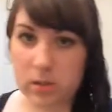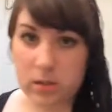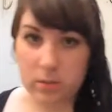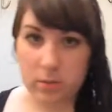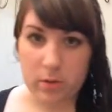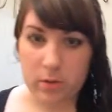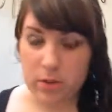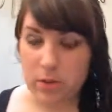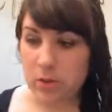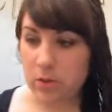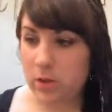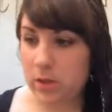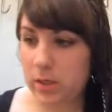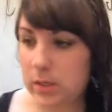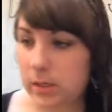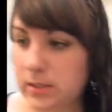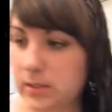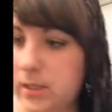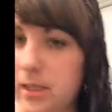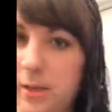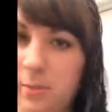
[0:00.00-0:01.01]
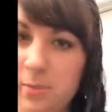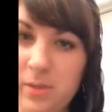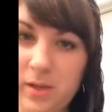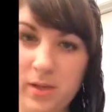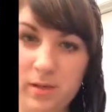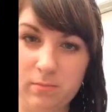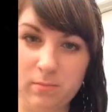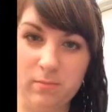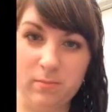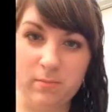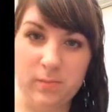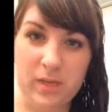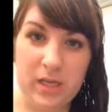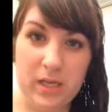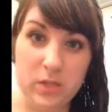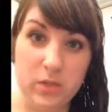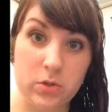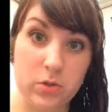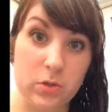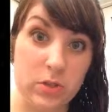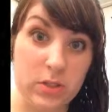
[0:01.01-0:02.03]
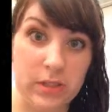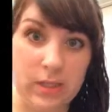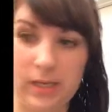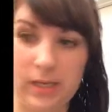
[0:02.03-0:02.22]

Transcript: because I want to show you the next step, and my hands are all